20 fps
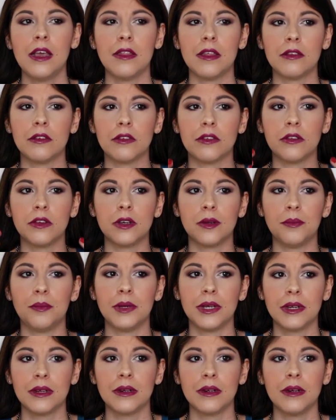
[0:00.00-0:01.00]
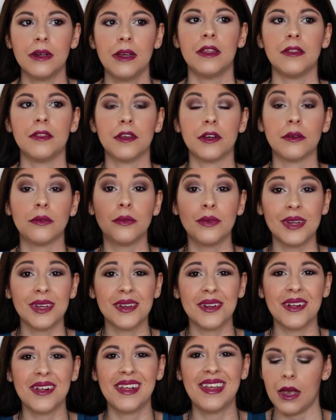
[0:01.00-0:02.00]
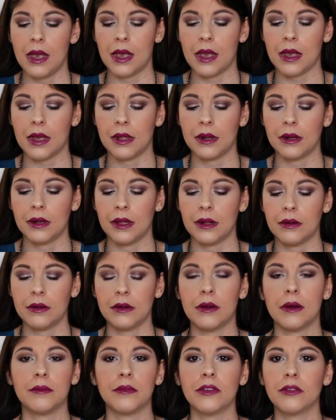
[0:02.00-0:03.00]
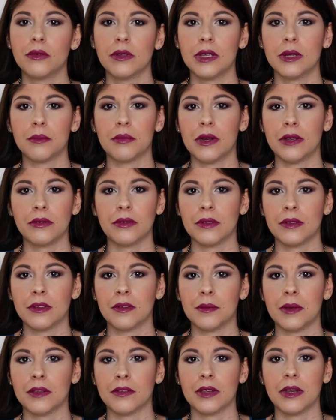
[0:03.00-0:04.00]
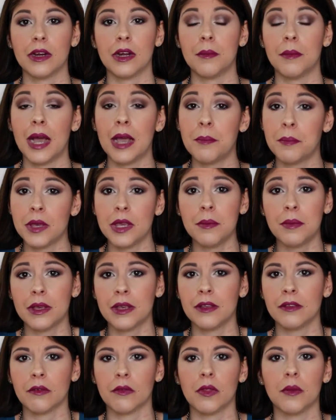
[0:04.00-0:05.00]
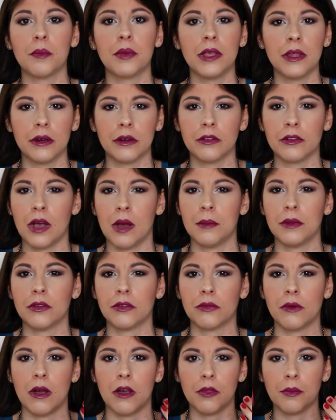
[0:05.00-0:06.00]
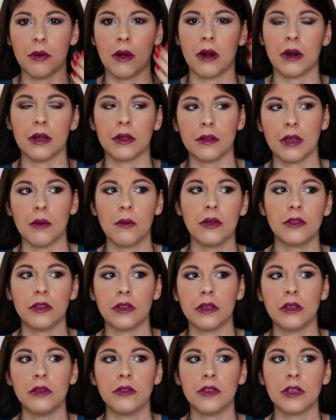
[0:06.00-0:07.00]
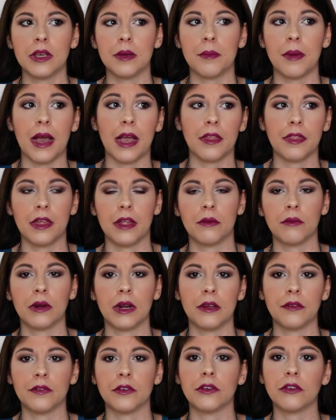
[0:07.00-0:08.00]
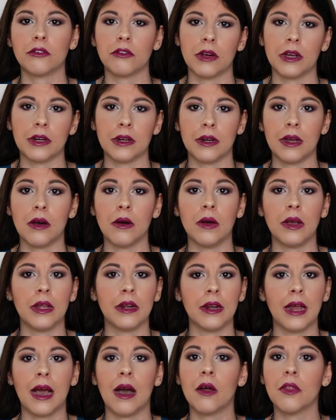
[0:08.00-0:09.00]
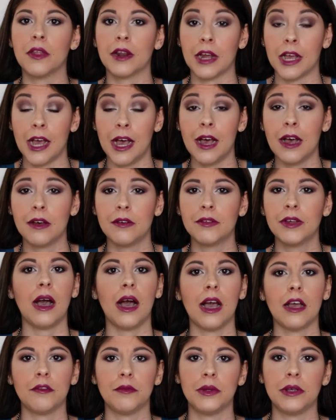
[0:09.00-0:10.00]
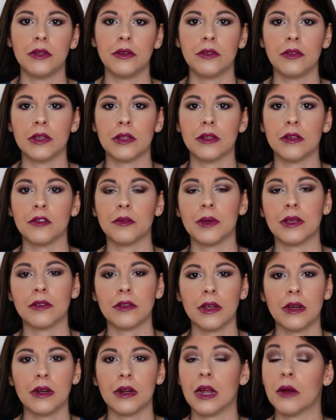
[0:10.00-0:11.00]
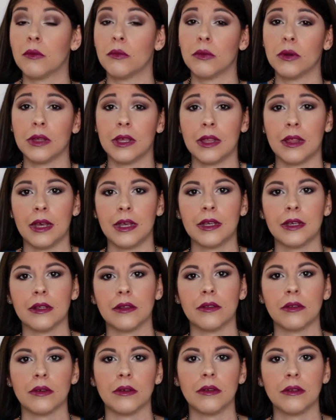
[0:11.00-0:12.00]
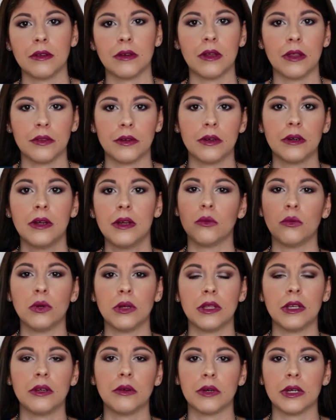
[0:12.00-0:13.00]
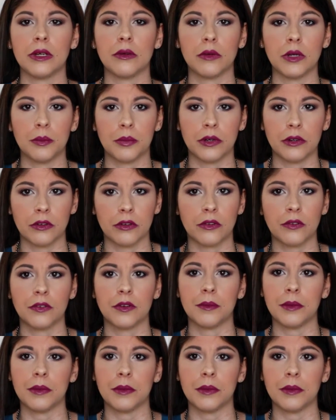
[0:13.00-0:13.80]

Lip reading: they just look bigger, they're real, and I don't know, I'm just really impressed with this mascara. It might be because of the Peter Thomas Roth product. I wasn't using it back then when I first tried it out, and now that I have, I've been using this mascara and I really like it, so it's another really great repurchase for